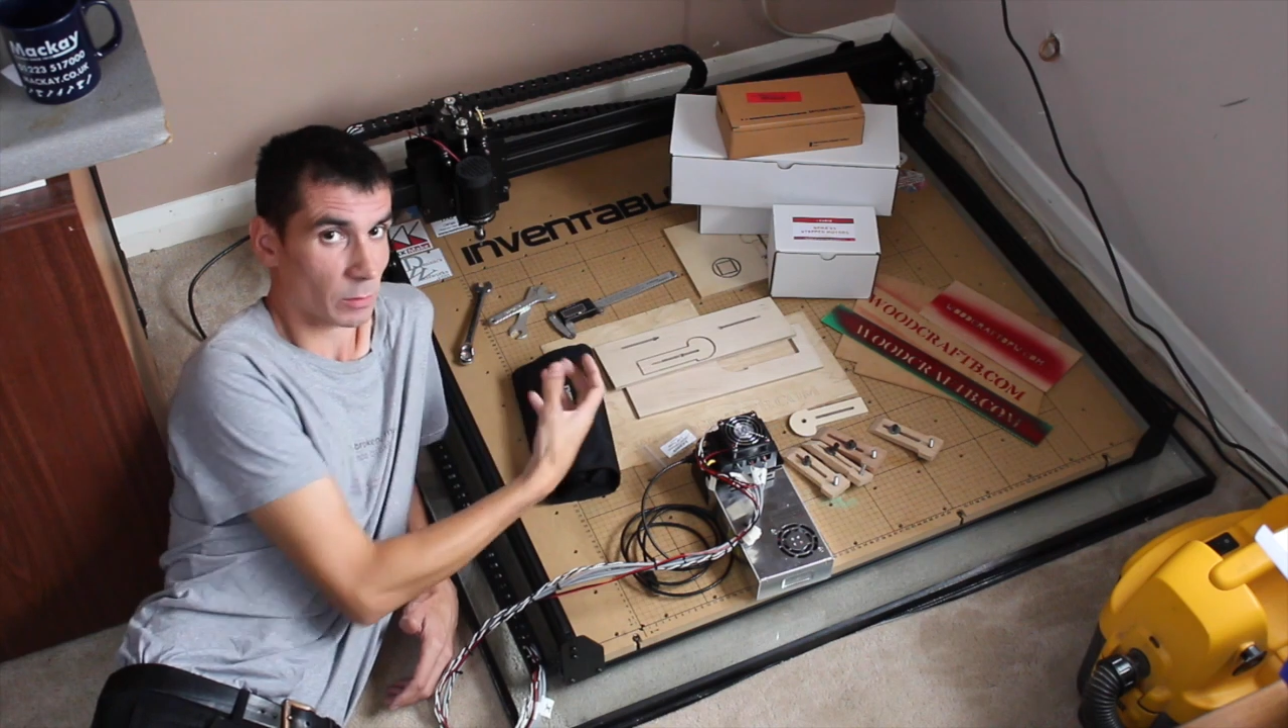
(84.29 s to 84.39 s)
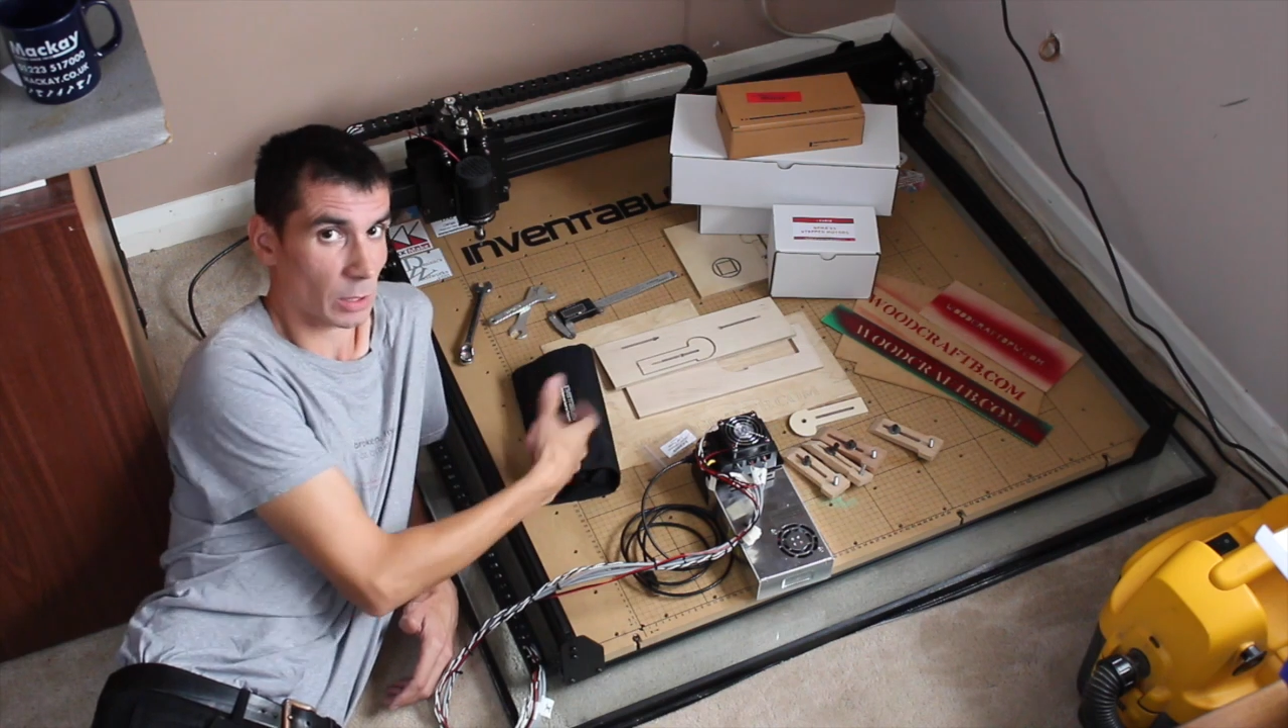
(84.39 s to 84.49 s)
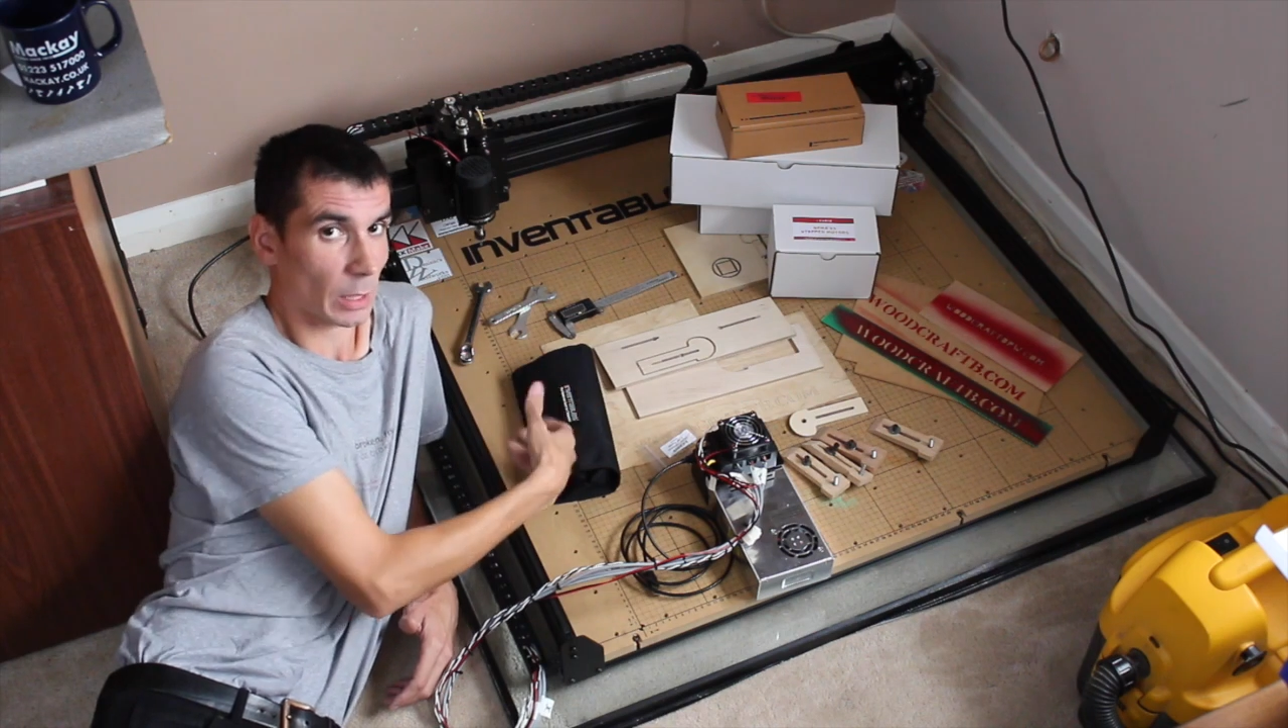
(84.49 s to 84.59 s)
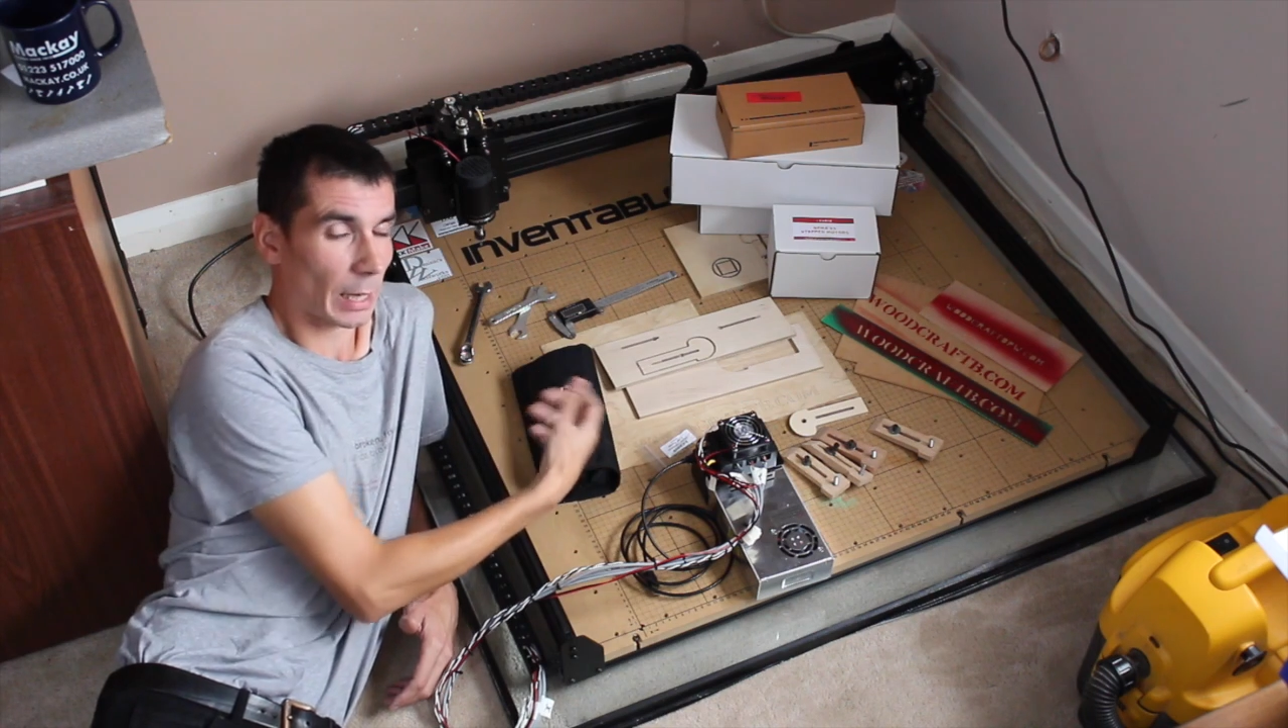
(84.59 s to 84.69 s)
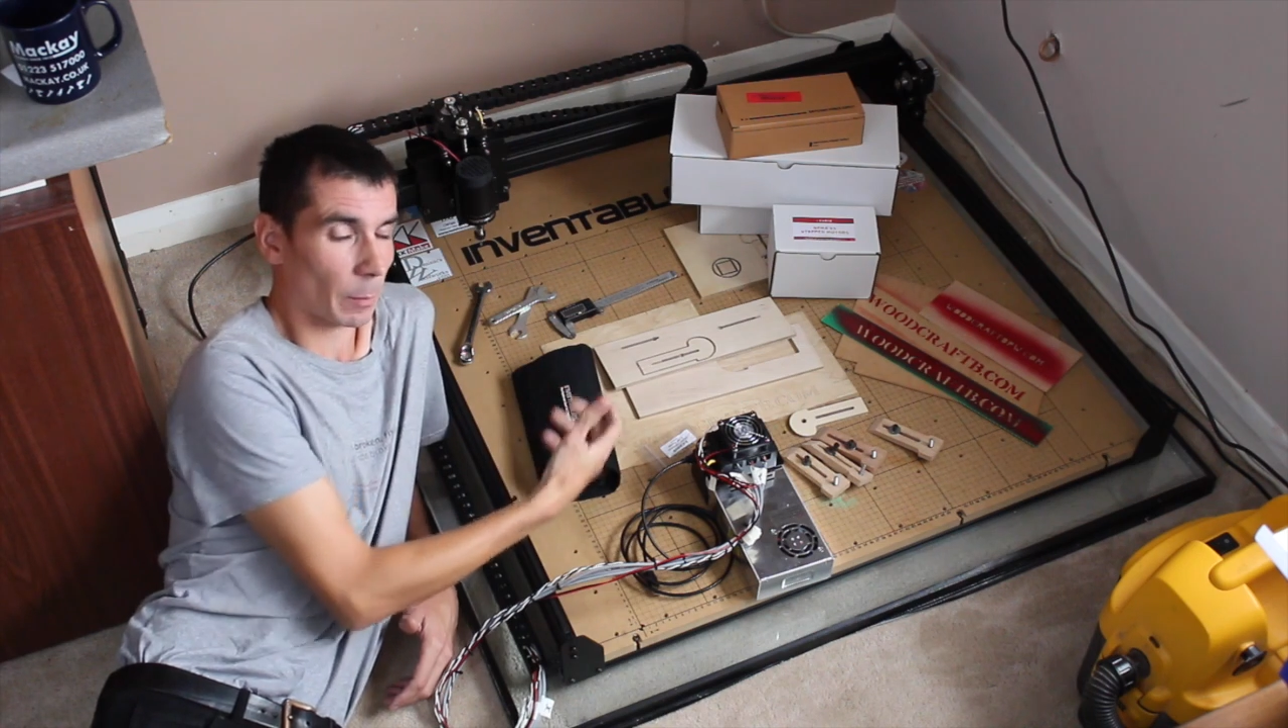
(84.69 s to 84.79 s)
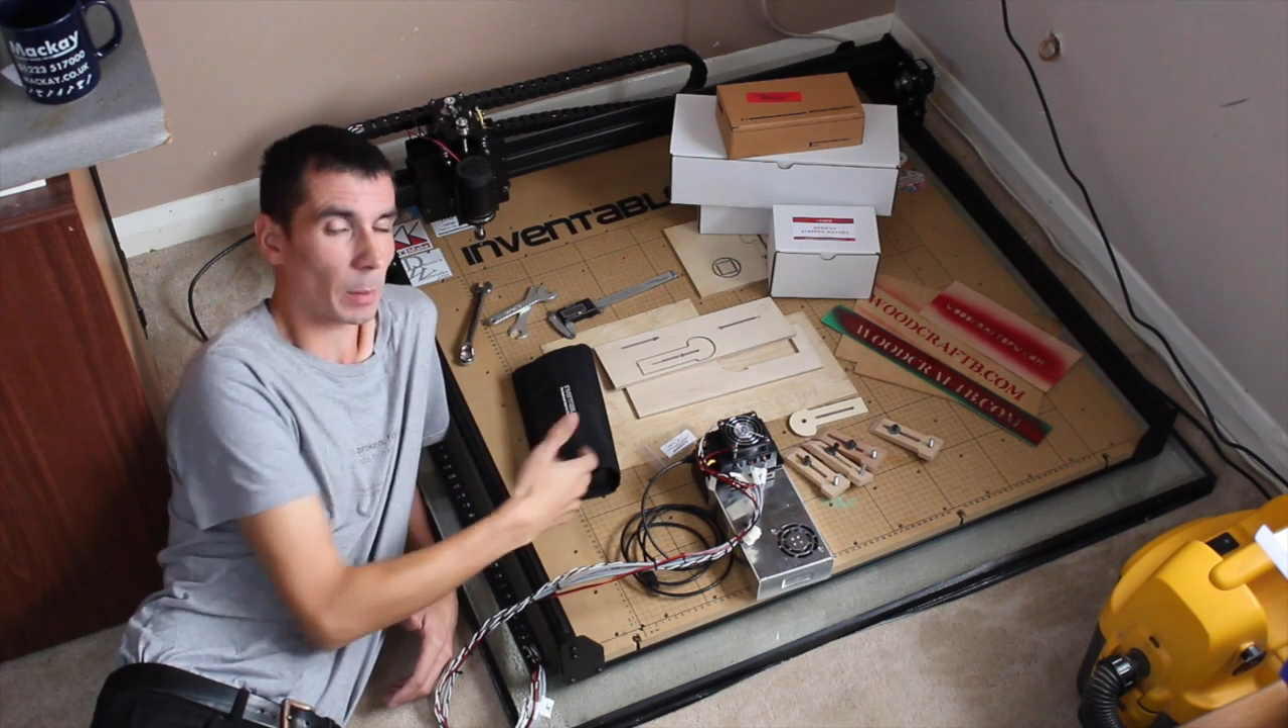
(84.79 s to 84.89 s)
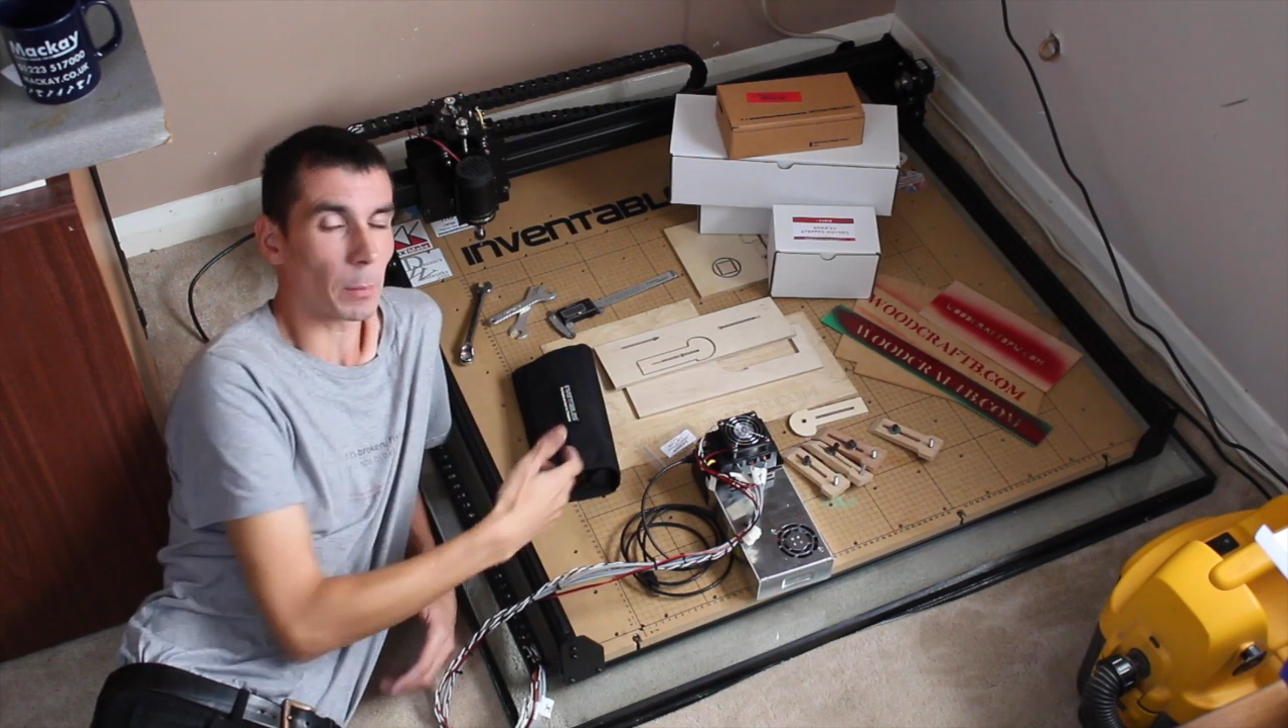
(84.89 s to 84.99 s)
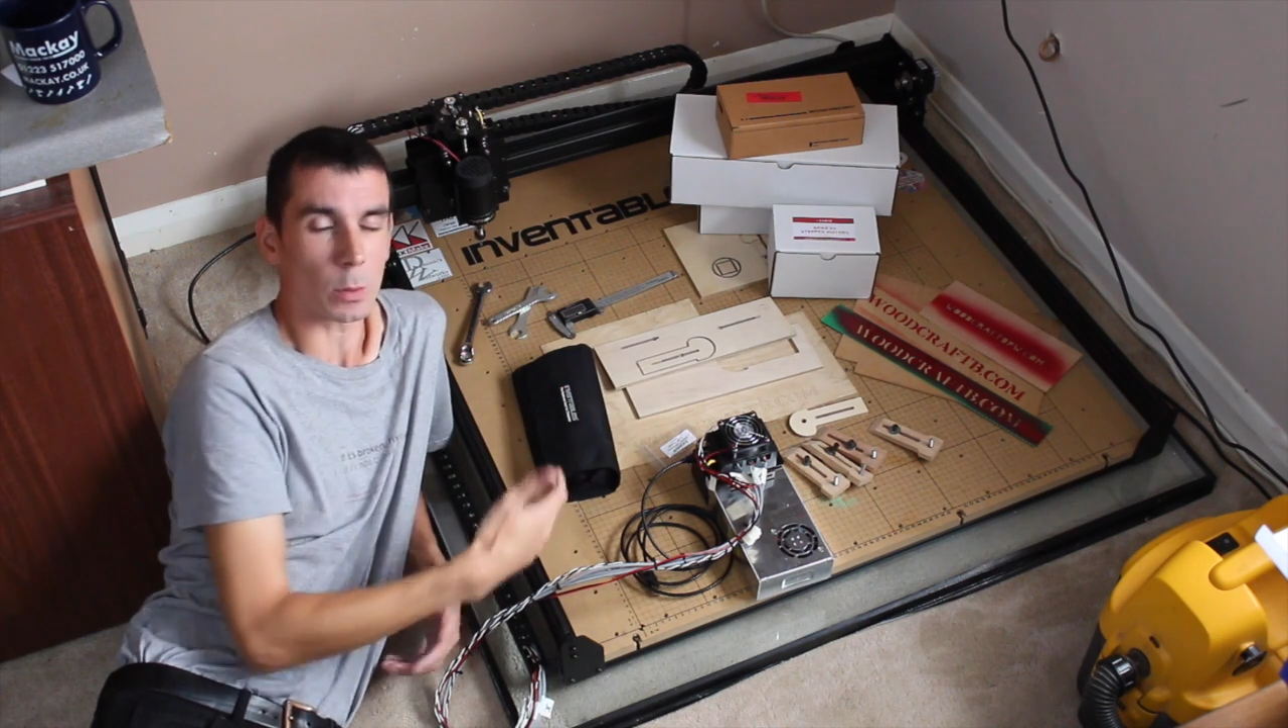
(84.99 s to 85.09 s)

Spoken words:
obviously the clamping